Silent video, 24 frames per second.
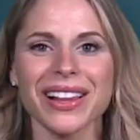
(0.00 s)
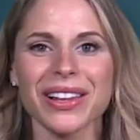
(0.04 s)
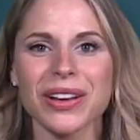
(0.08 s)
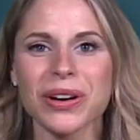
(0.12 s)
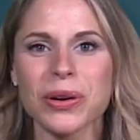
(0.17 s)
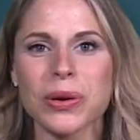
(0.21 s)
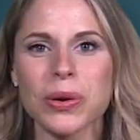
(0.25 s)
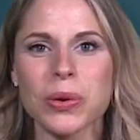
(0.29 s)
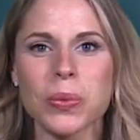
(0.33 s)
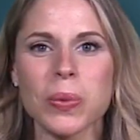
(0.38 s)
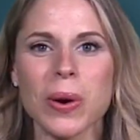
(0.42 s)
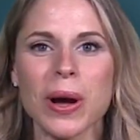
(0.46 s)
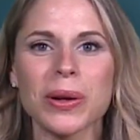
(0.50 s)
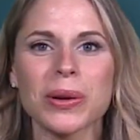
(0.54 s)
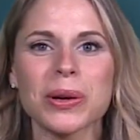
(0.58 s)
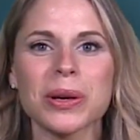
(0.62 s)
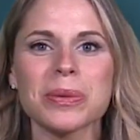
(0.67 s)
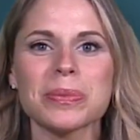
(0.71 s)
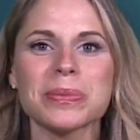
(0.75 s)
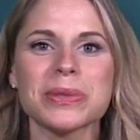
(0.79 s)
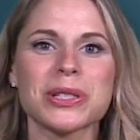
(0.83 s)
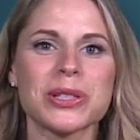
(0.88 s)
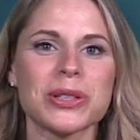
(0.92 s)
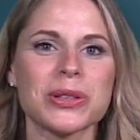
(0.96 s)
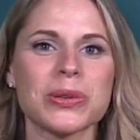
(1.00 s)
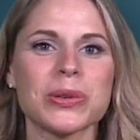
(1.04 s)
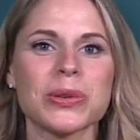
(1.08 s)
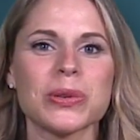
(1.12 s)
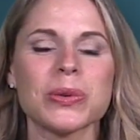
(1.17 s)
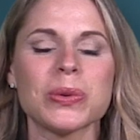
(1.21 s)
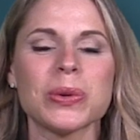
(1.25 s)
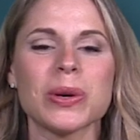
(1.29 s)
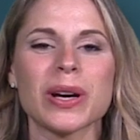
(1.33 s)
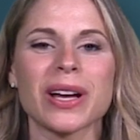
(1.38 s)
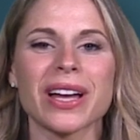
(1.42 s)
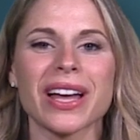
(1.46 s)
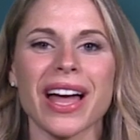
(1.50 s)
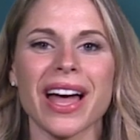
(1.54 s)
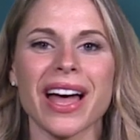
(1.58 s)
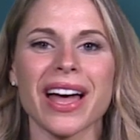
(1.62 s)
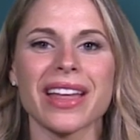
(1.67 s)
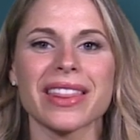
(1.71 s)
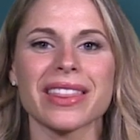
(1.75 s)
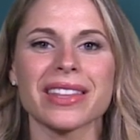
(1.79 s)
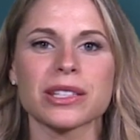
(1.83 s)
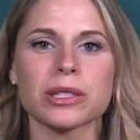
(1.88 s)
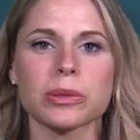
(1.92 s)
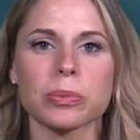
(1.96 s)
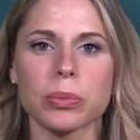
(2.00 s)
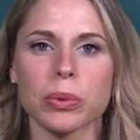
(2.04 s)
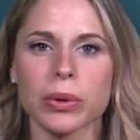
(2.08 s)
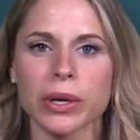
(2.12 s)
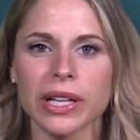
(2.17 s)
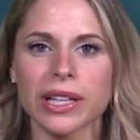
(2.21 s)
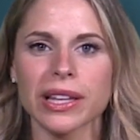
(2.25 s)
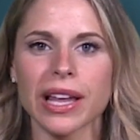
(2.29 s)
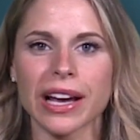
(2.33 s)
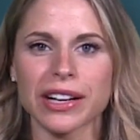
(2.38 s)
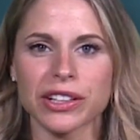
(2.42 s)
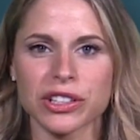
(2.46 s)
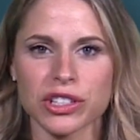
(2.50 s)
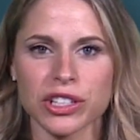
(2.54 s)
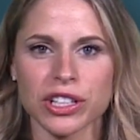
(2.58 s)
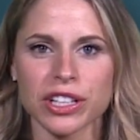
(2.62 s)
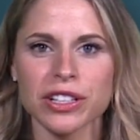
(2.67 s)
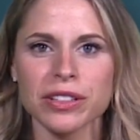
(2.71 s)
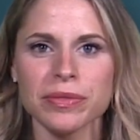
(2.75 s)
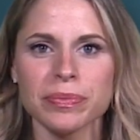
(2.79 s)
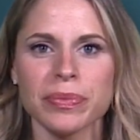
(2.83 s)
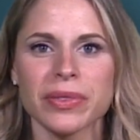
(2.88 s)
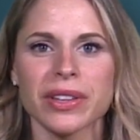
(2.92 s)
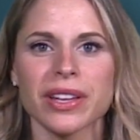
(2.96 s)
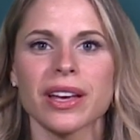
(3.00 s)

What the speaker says: Hello, welcome to this pre-lecture.